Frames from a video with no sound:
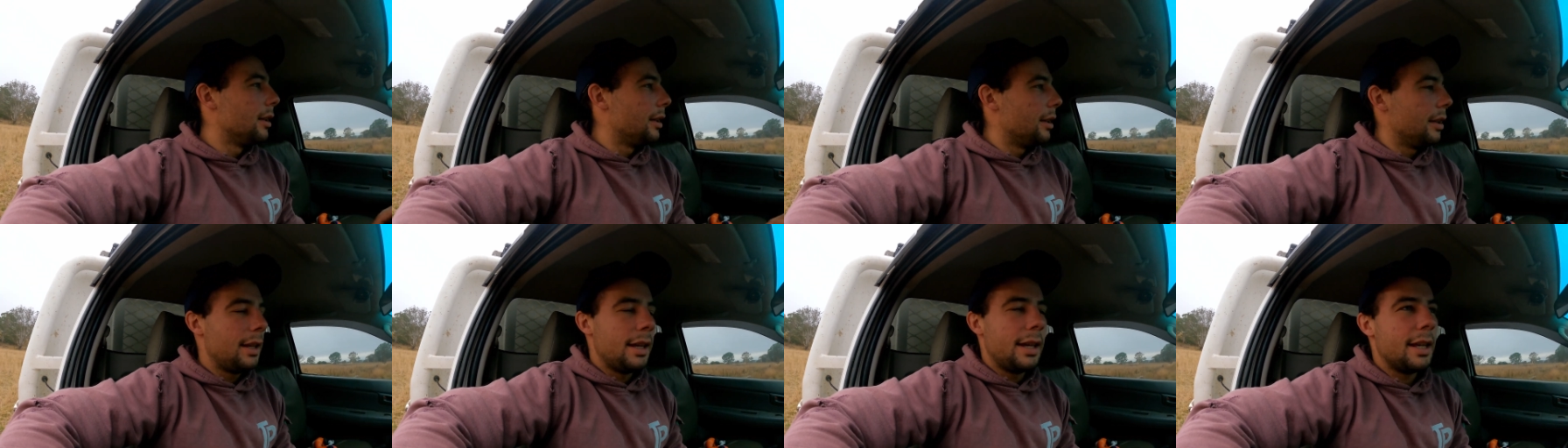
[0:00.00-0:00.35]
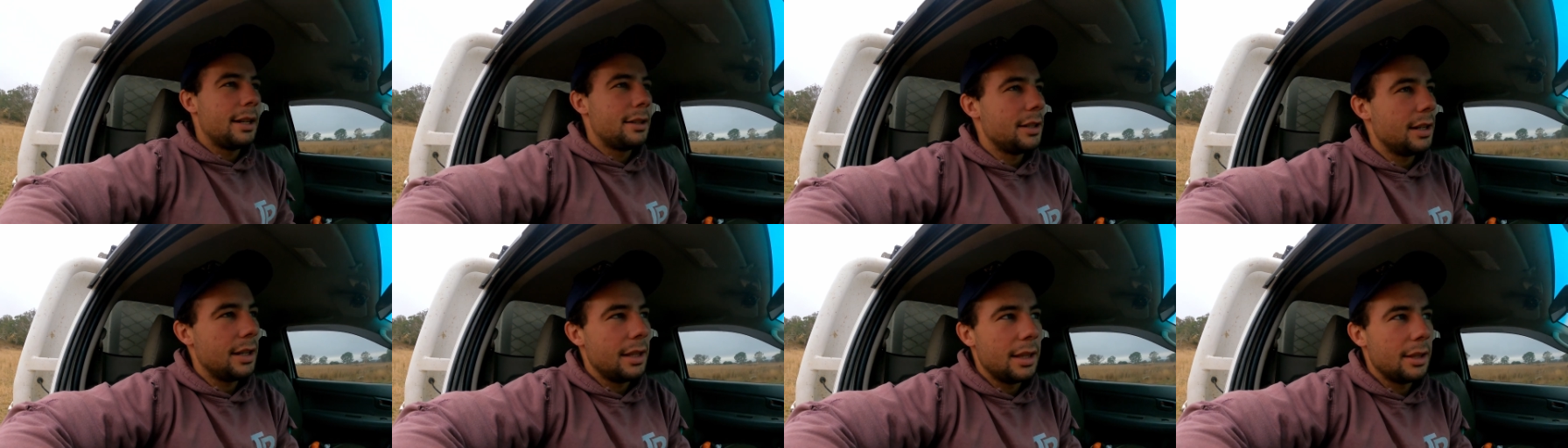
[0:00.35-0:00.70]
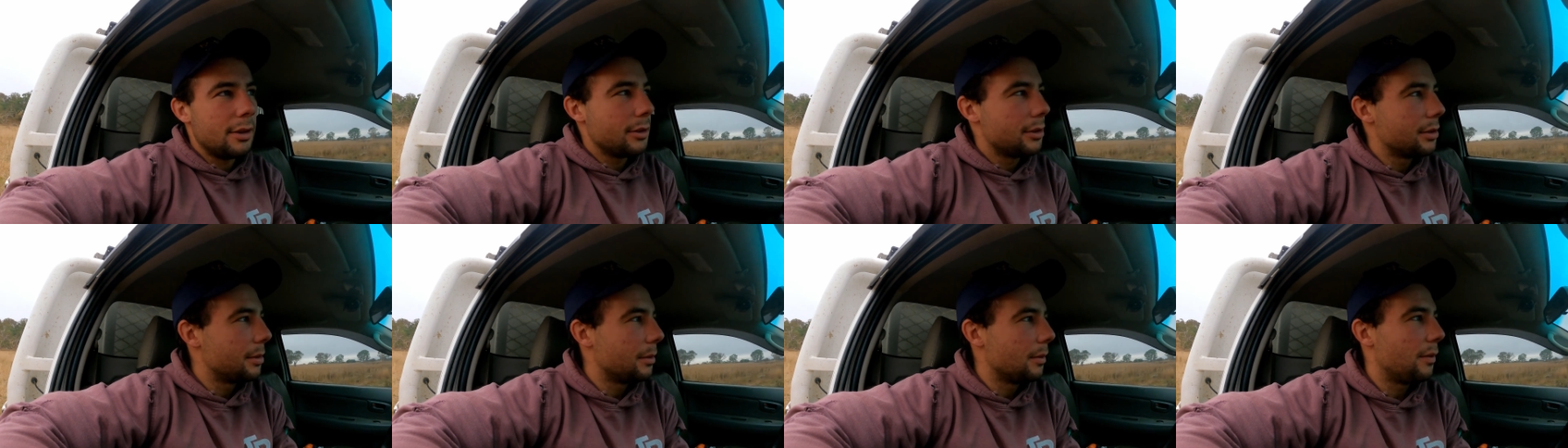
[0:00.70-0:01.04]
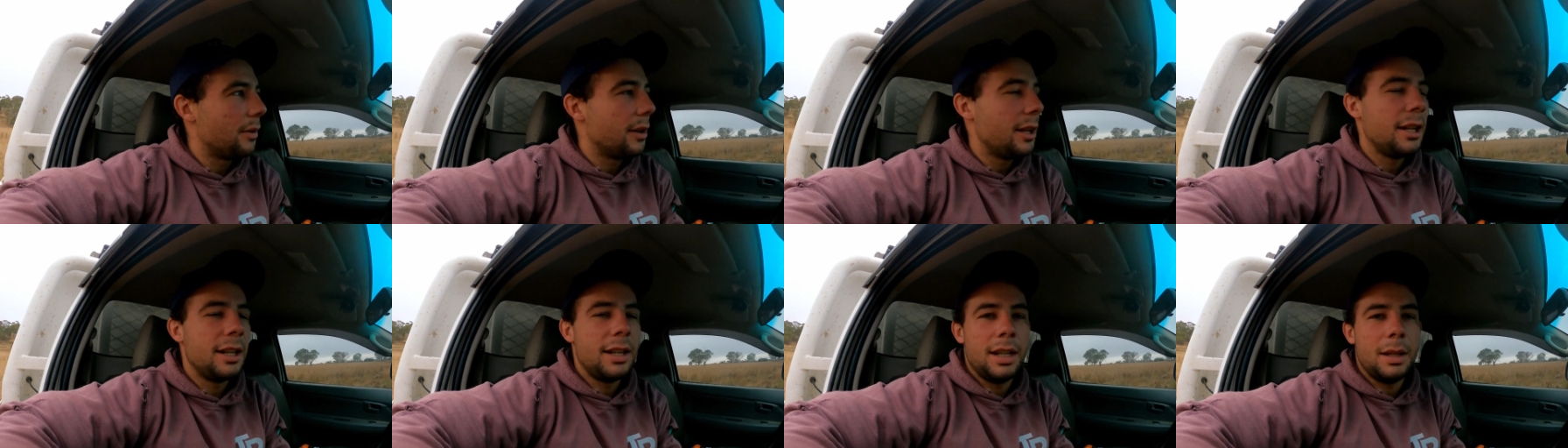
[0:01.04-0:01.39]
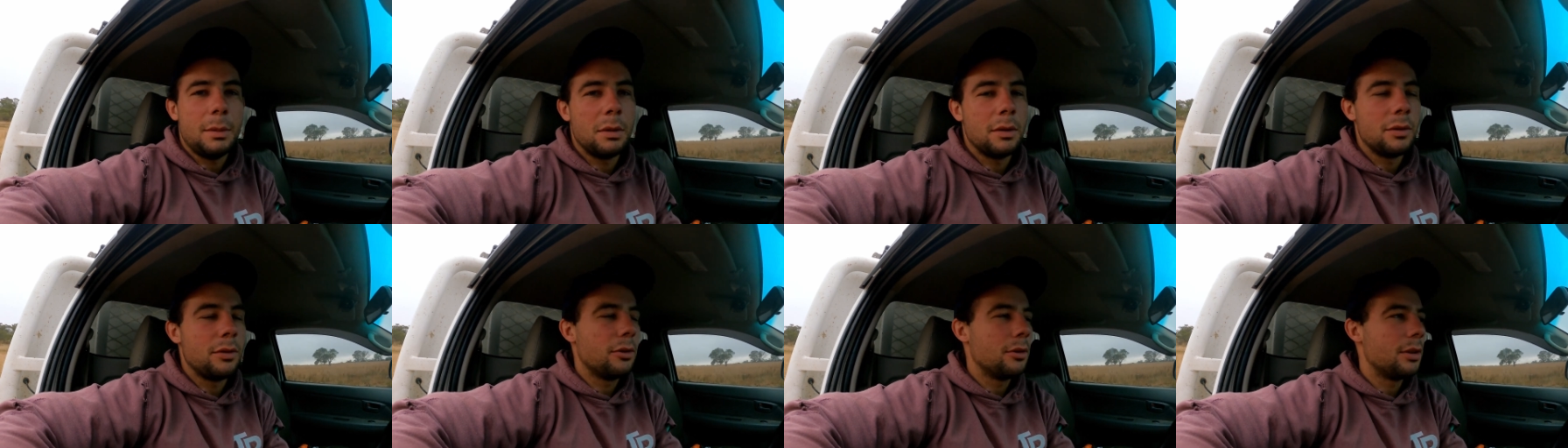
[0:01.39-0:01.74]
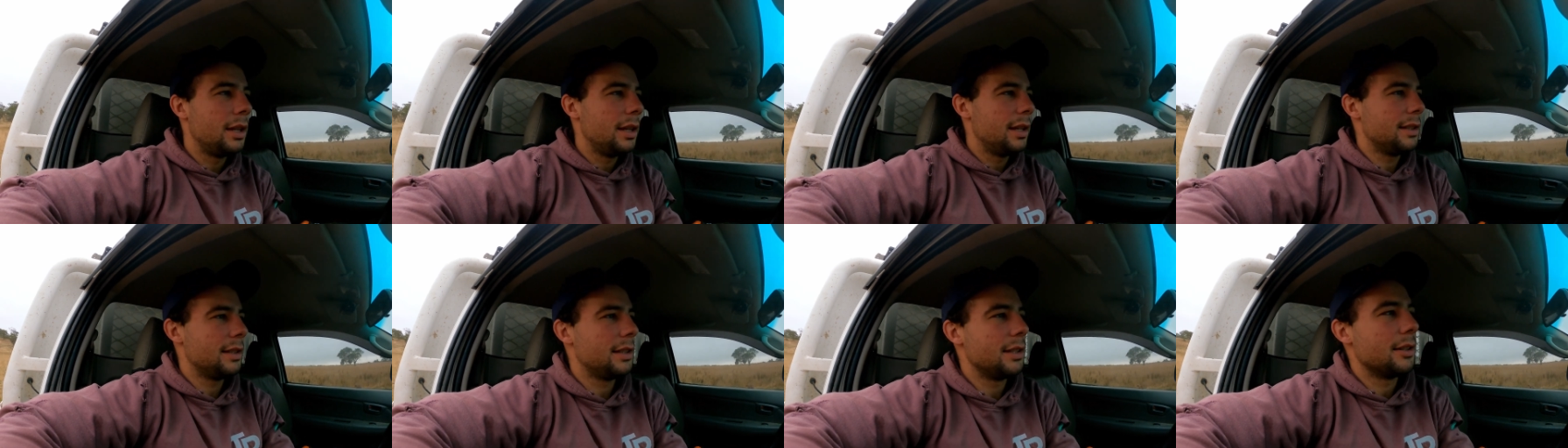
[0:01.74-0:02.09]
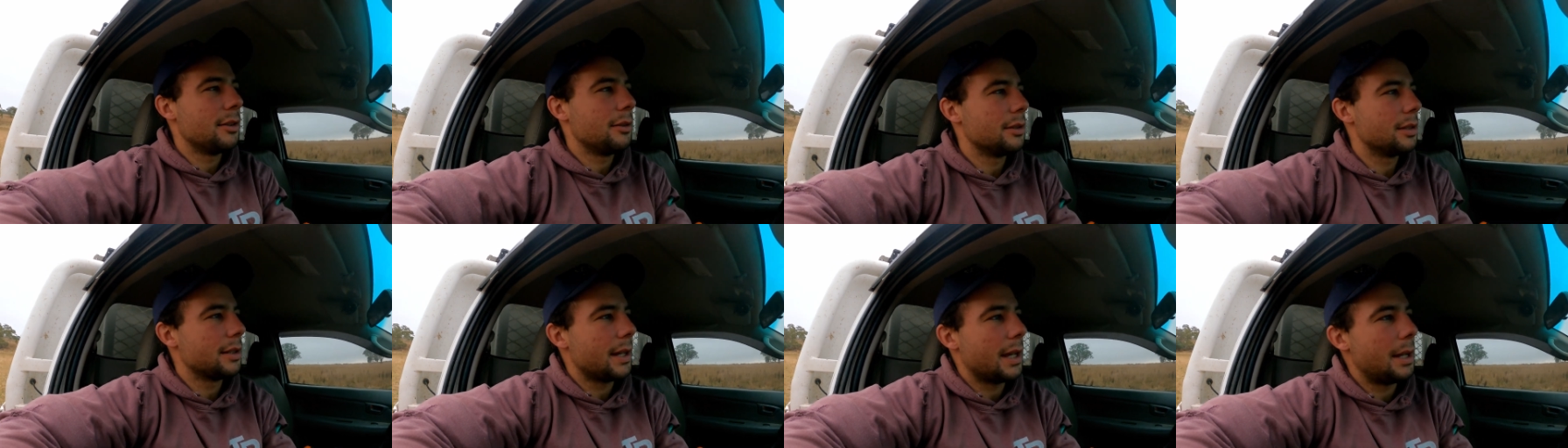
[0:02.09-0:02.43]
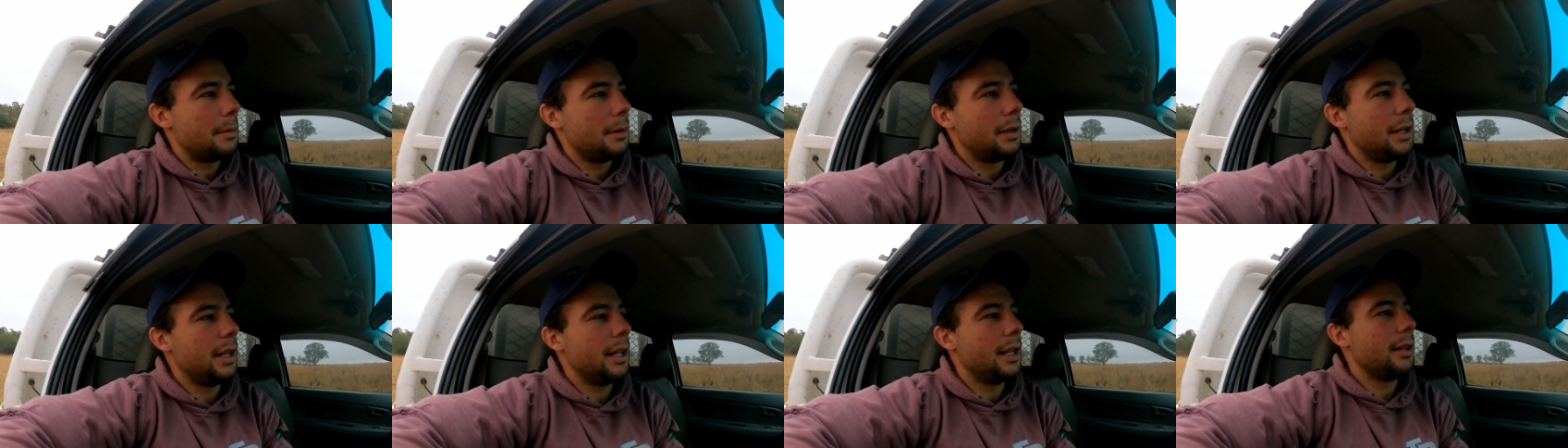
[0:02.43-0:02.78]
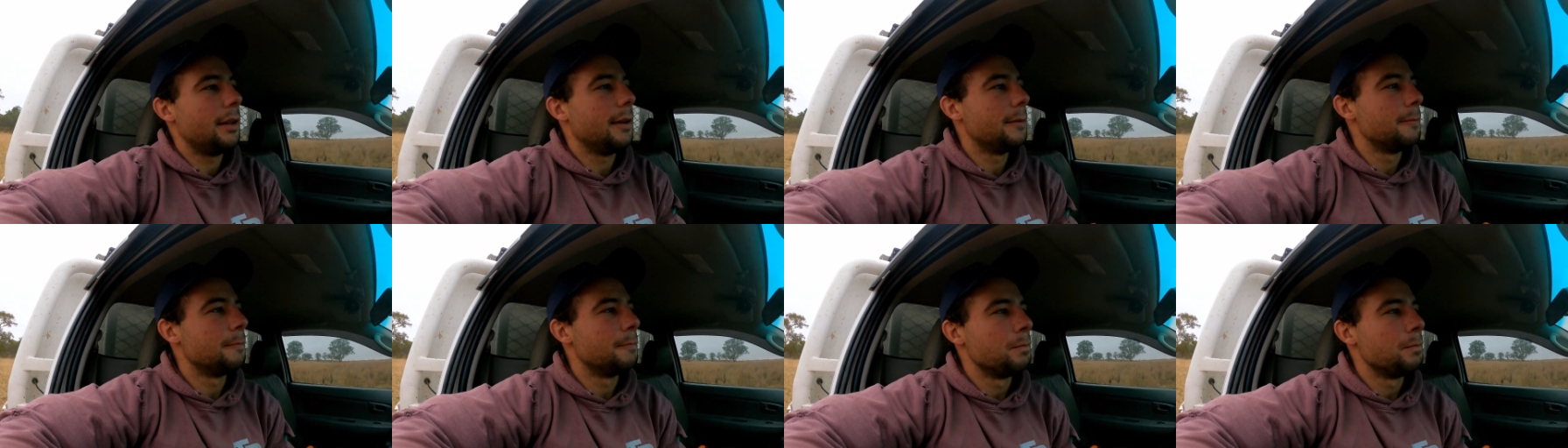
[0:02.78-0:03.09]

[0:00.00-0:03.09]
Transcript: yeah, gee, there was some feed in here before these girls came in here.